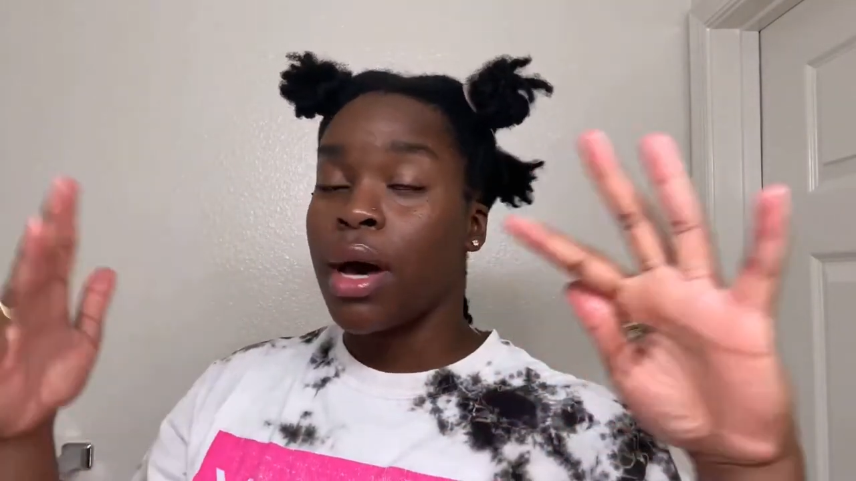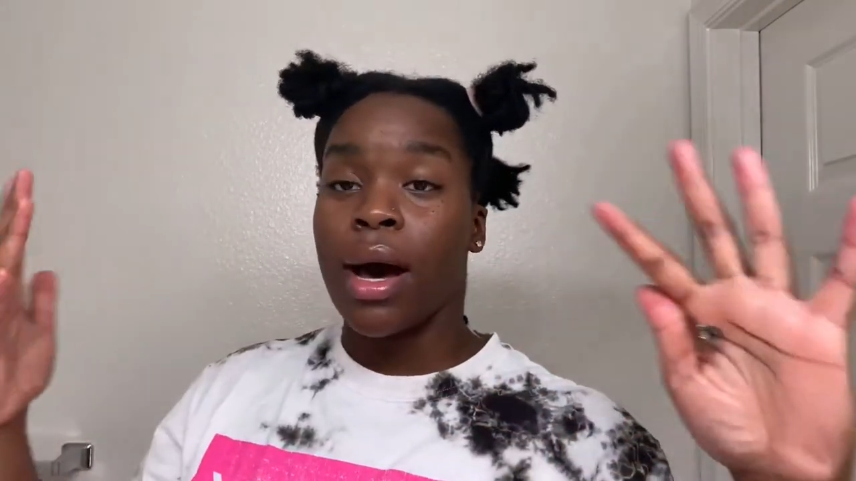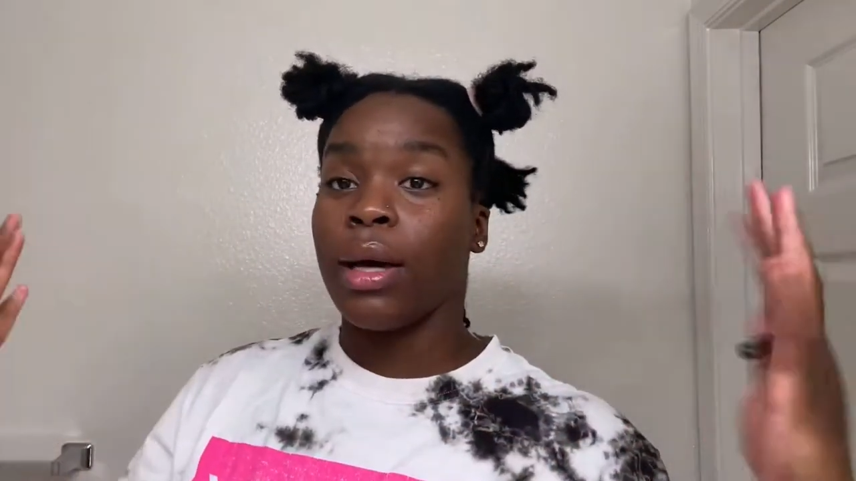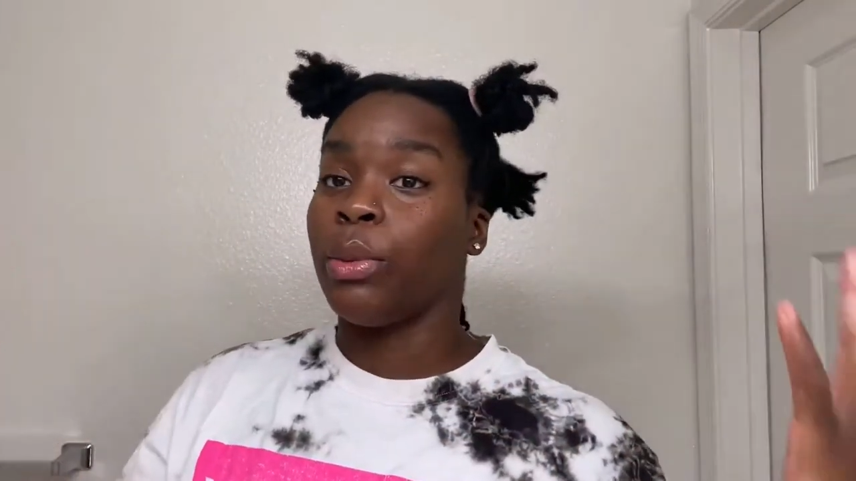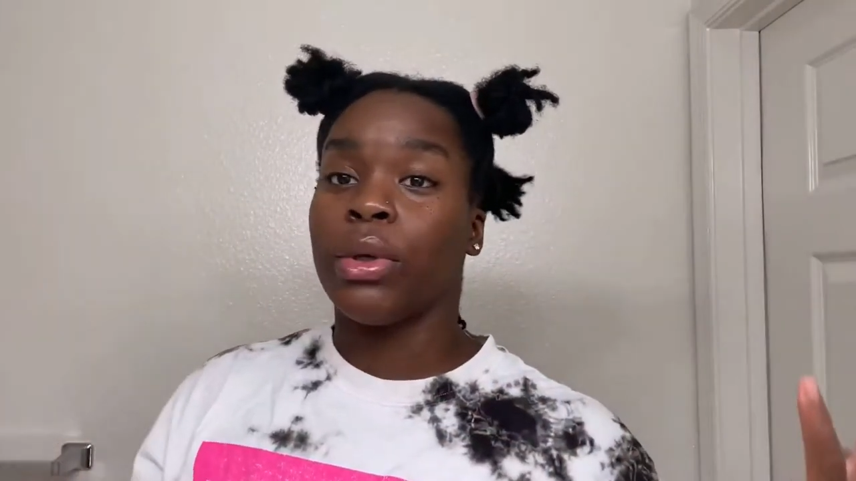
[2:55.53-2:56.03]

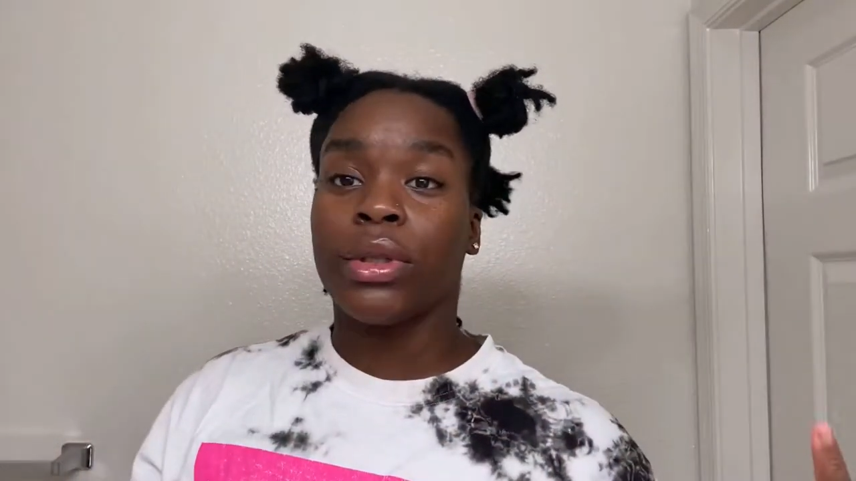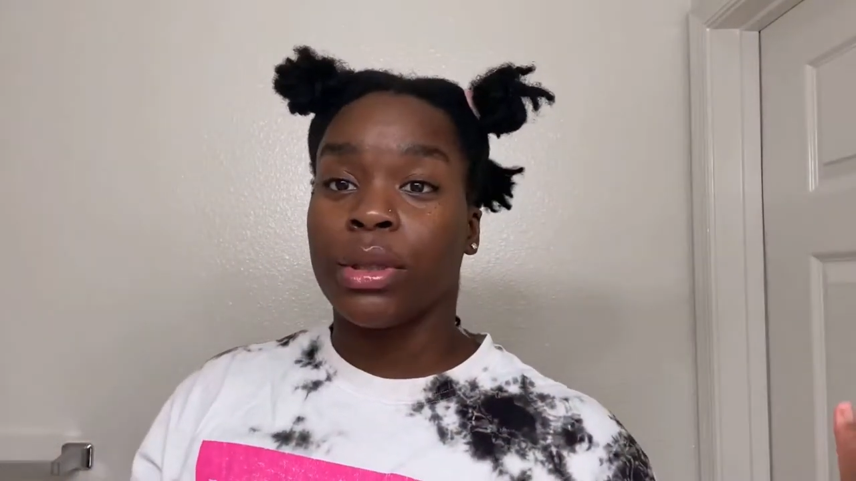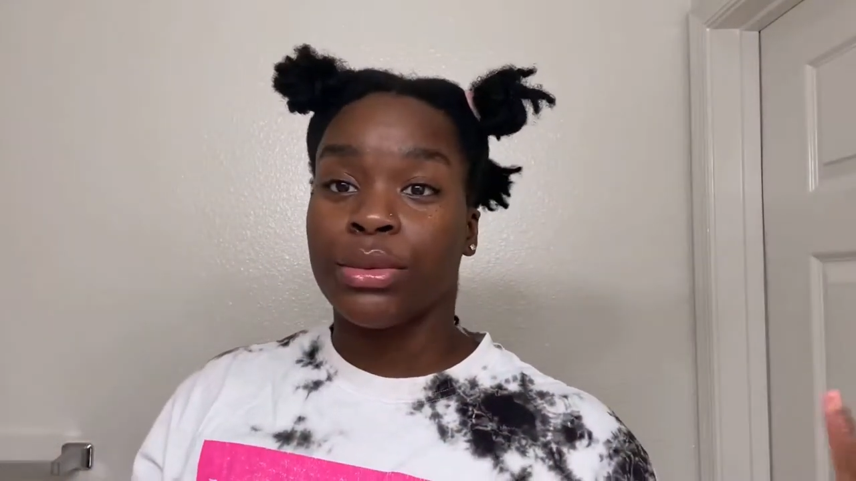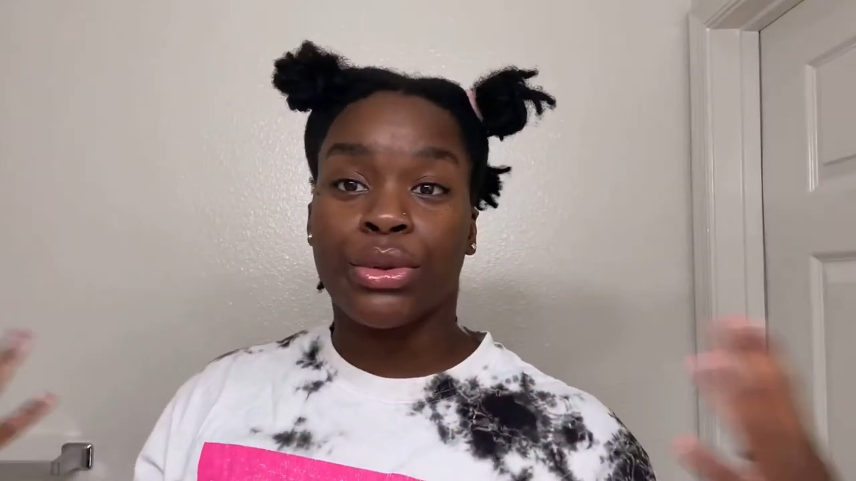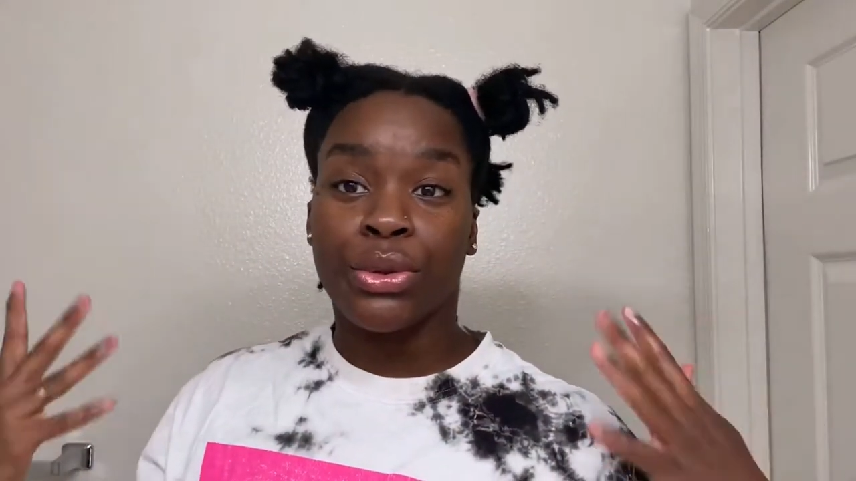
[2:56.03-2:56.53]
I want
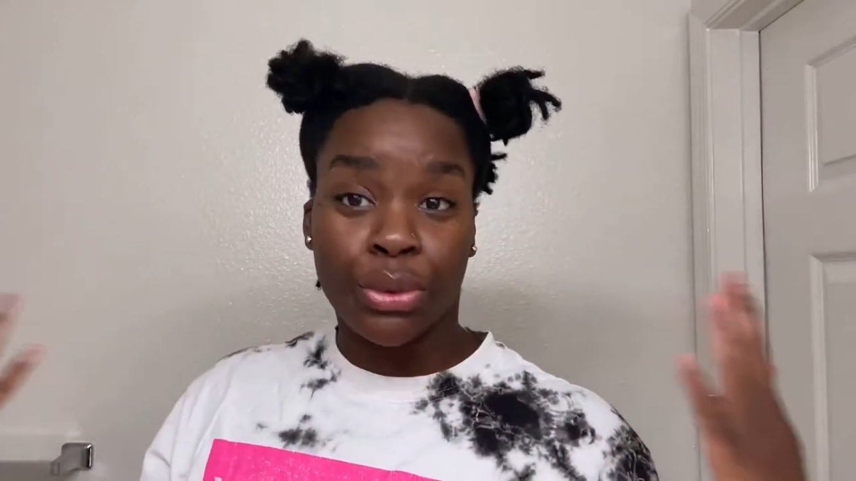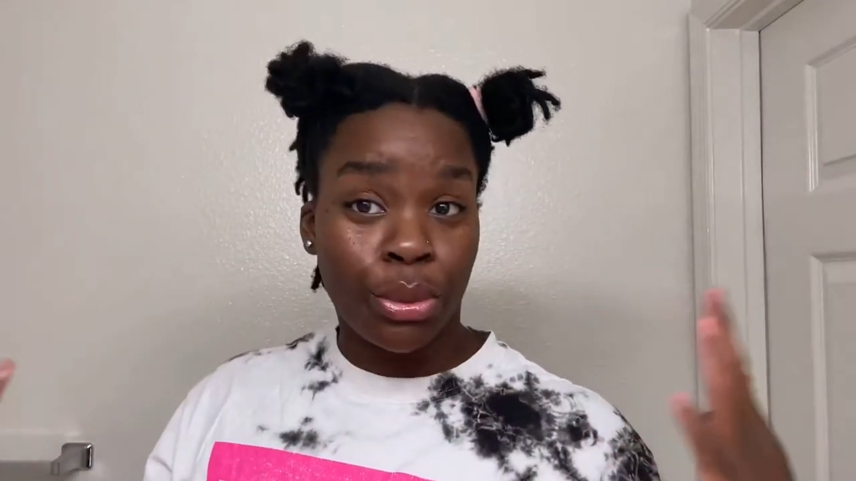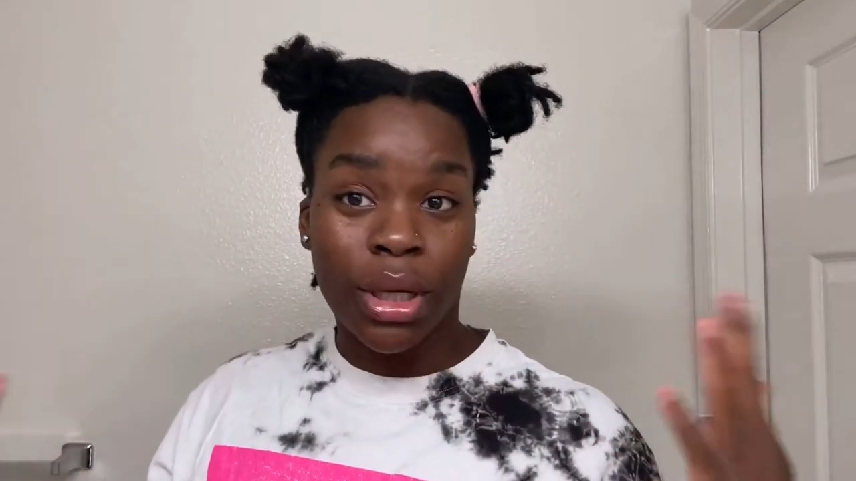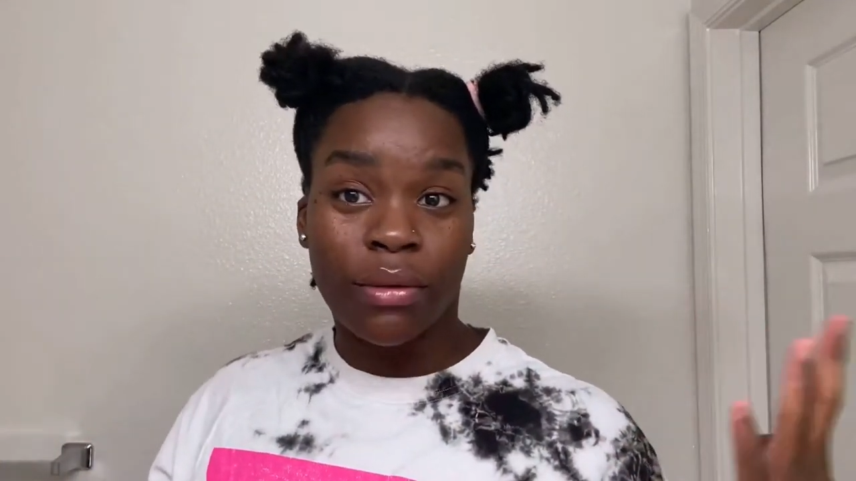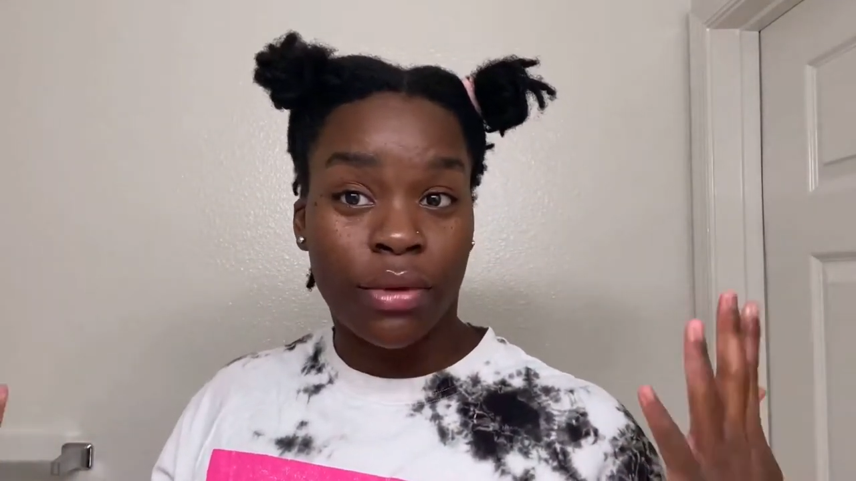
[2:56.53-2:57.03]
them to do
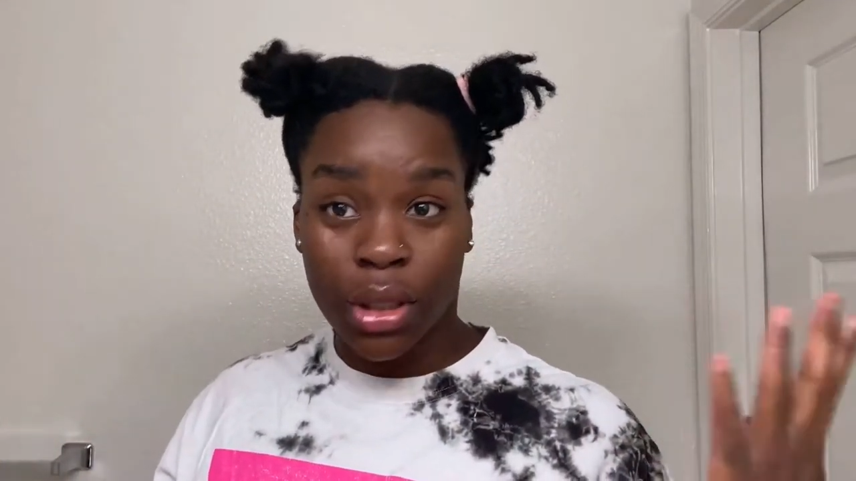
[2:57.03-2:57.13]
whatever they